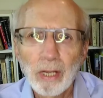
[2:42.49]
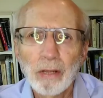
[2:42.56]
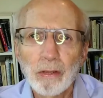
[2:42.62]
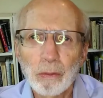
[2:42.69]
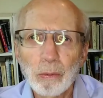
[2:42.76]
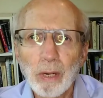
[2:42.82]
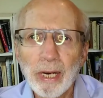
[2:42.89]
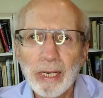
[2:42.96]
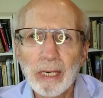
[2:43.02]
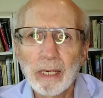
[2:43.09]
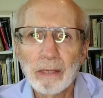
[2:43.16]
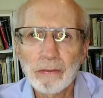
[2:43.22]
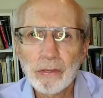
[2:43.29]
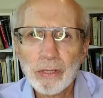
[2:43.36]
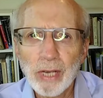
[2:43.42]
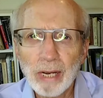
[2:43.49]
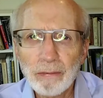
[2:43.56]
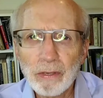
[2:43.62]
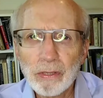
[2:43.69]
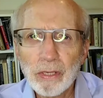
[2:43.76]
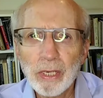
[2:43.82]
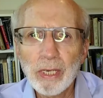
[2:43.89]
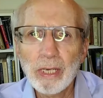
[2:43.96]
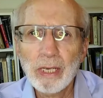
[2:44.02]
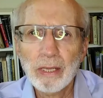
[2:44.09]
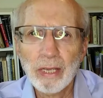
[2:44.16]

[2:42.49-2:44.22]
the right of sovereignty,